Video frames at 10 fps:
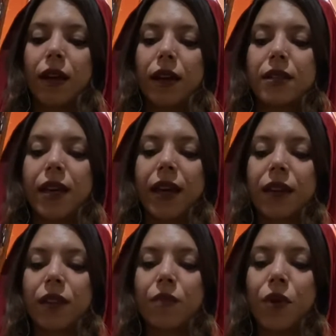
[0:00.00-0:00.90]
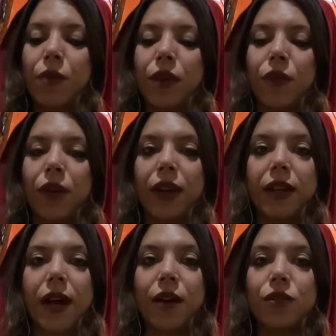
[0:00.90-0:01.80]
take the moment right
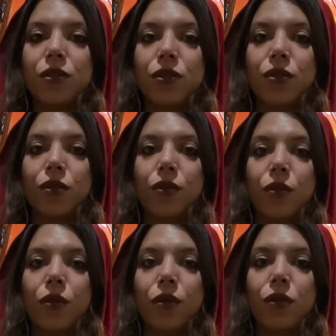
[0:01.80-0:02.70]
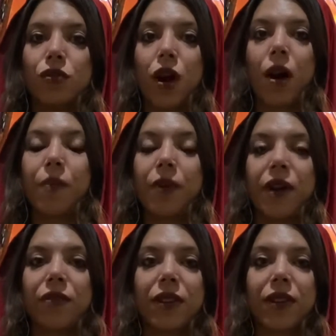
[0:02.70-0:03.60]
now to drop
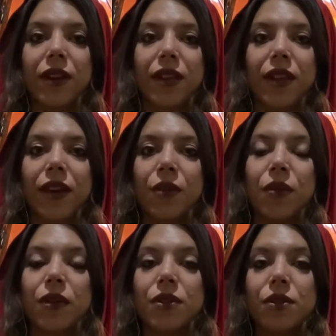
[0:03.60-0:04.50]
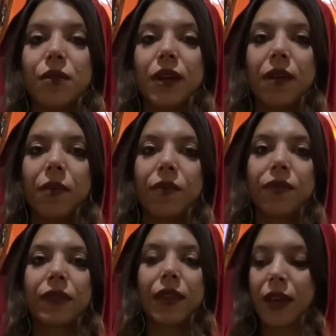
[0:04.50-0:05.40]
everything that you are doing.
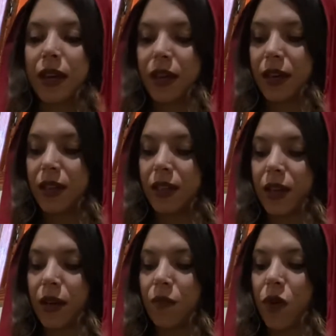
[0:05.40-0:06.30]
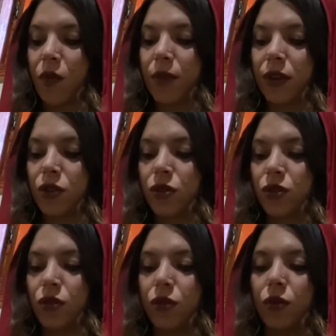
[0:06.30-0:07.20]
Take a moment
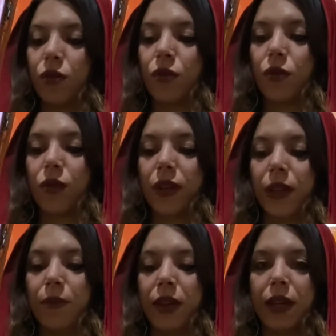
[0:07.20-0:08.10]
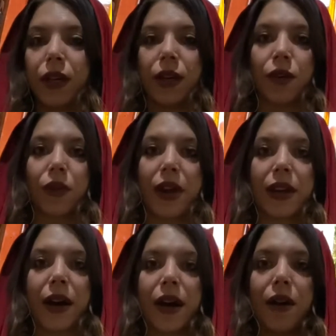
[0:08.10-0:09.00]
to really be here right
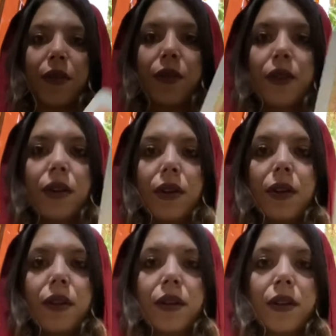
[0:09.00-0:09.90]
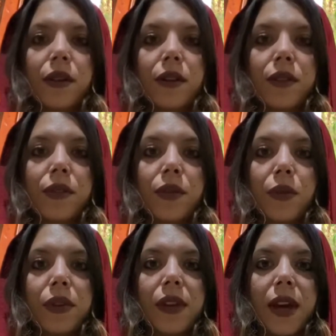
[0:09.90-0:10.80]
now
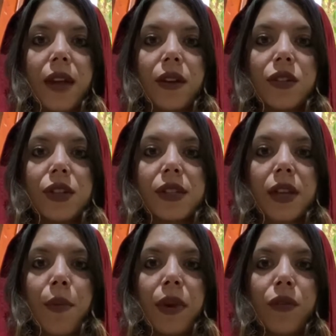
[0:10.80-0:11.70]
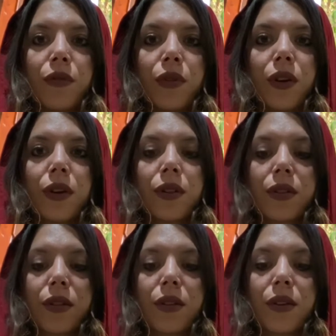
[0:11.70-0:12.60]
with the energies coming forth.
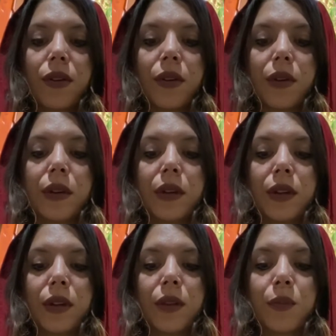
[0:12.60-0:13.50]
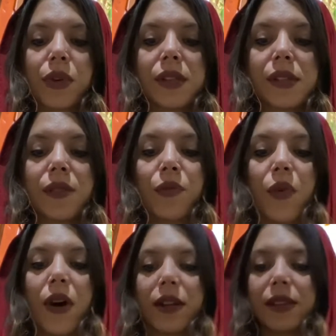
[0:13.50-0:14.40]
Prince of
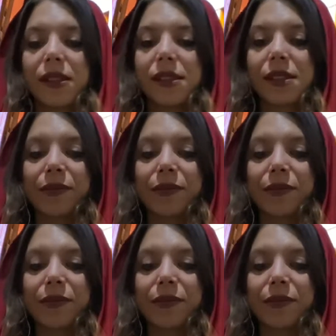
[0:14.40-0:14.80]
Wands.